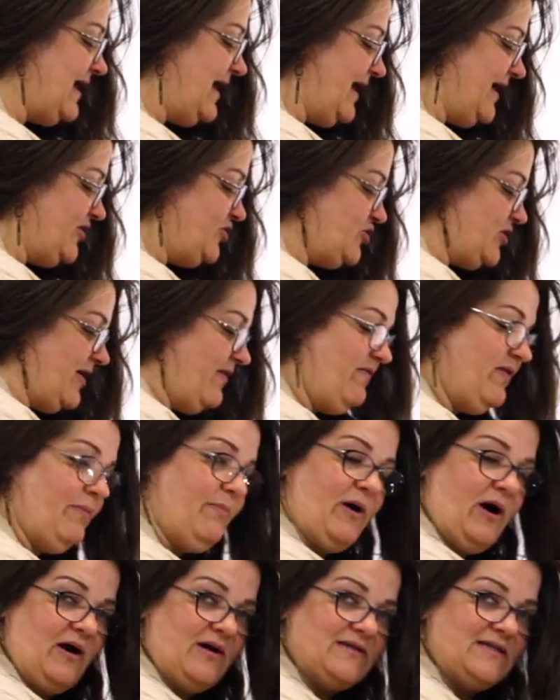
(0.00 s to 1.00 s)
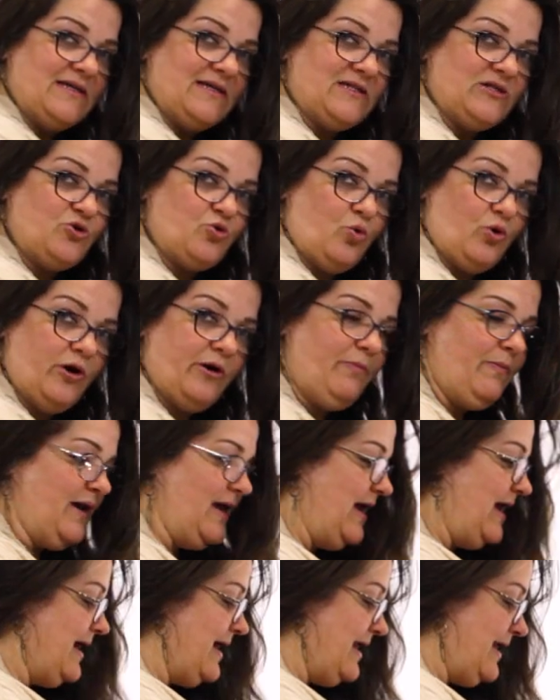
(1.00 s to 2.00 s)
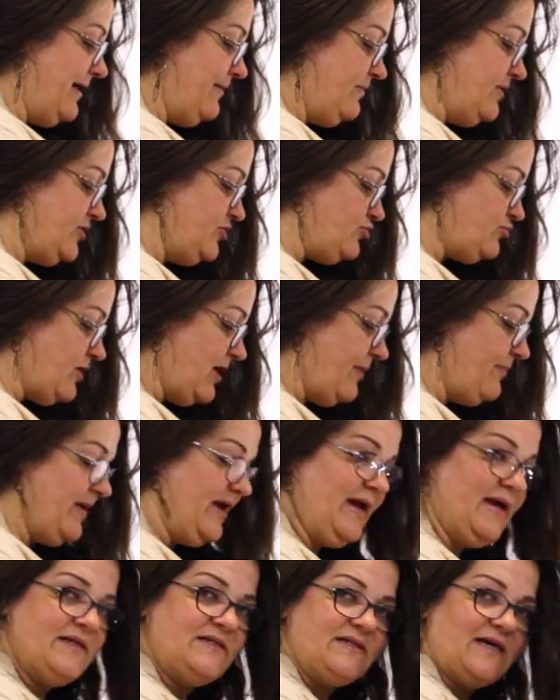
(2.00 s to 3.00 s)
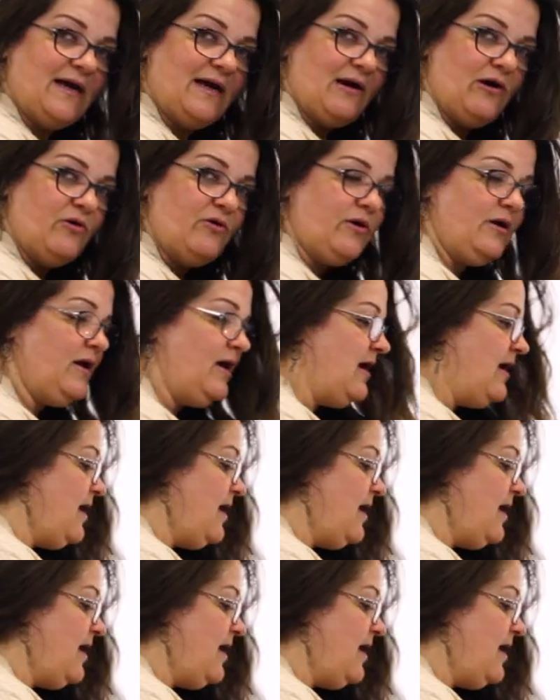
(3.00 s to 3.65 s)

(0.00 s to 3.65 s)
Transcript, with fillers: edge of the box that's toward me and I'm dropping it down.